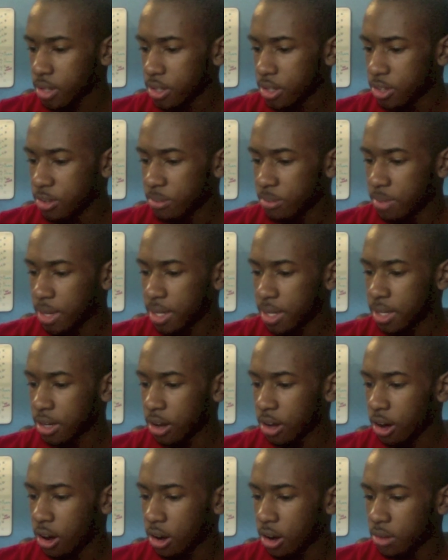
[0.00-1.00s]
You're making
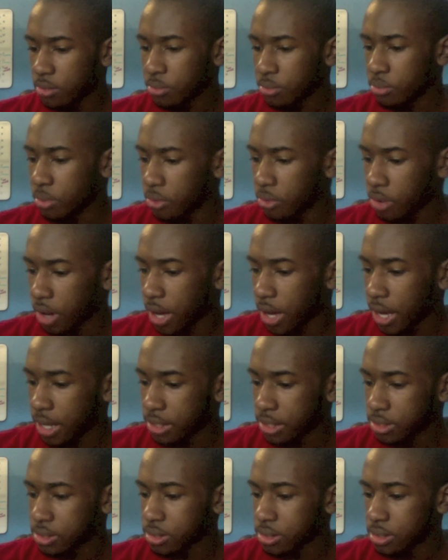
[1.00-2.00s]
art with your
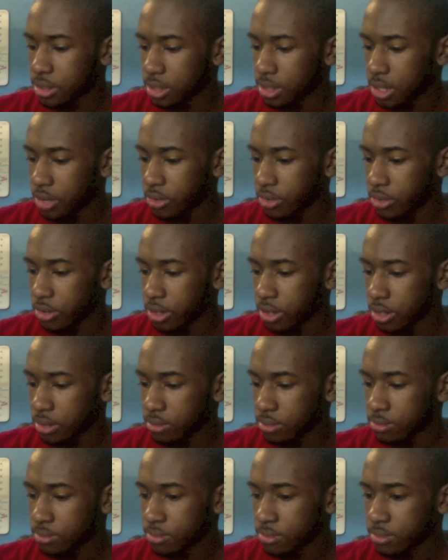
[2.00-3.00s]
hands, literally.
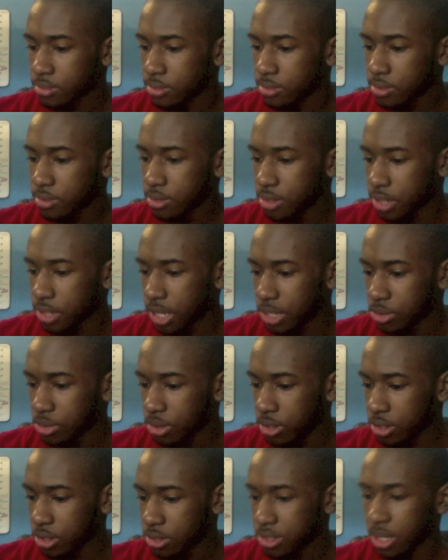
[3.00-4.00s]
So that's what it
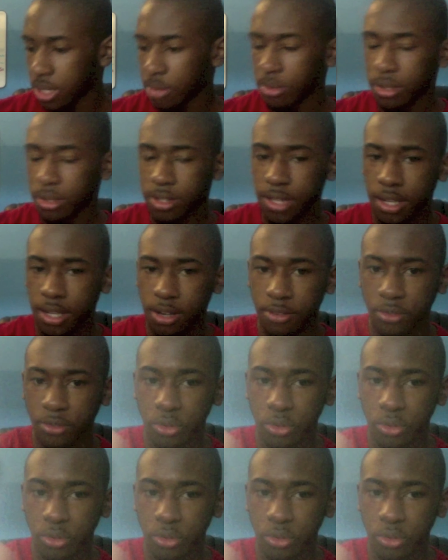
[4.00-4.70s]
looks like when you take off